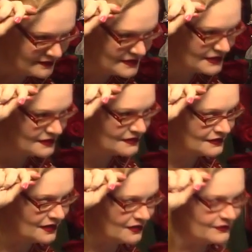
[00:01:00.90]
clips?
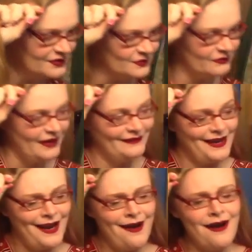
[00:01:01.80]
Oh, they're
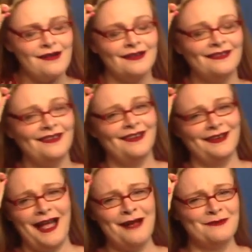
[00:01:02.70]
right there.
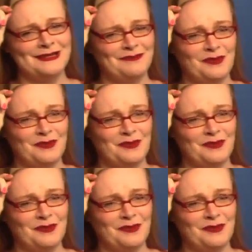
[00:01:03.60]
I was